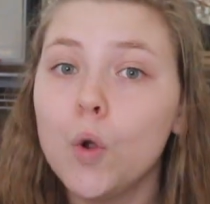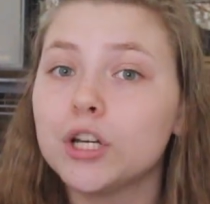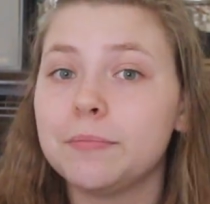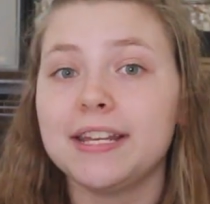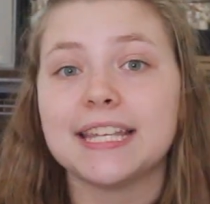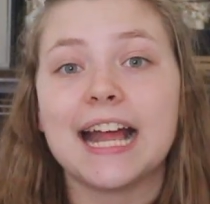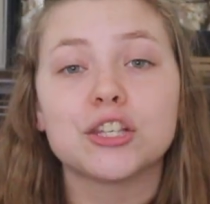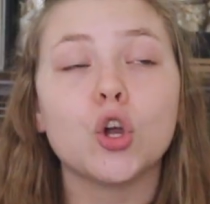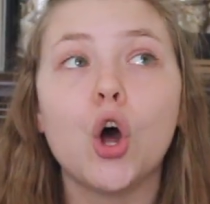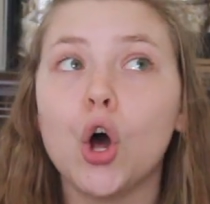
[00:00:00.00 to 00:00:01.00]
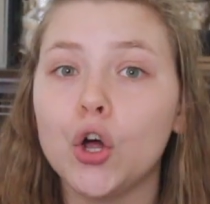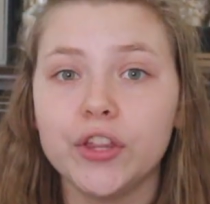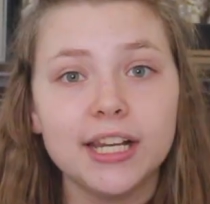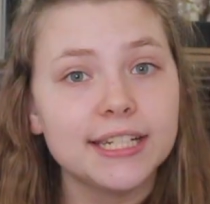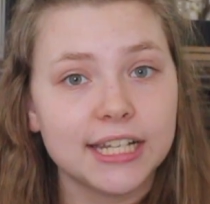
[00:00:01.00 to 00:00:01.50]
which means it has all
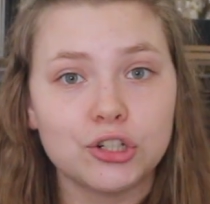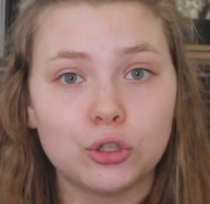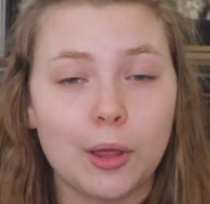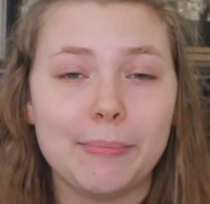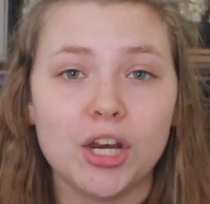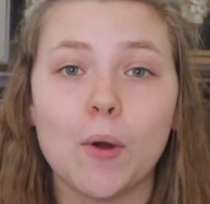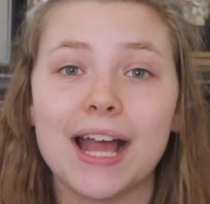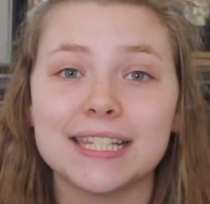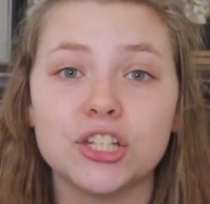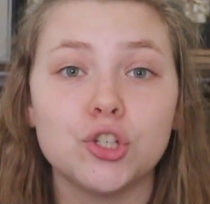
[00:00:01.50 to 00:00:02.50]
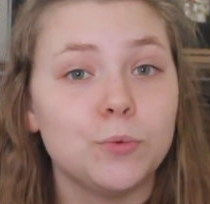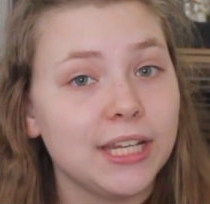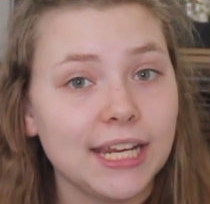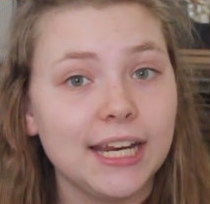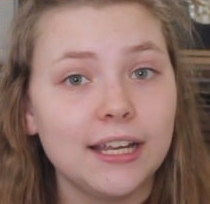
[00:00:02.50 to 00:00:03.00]
the essential amino acids you
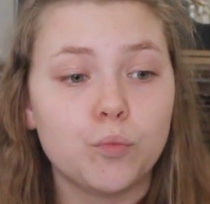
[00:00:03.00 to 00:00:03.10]
need,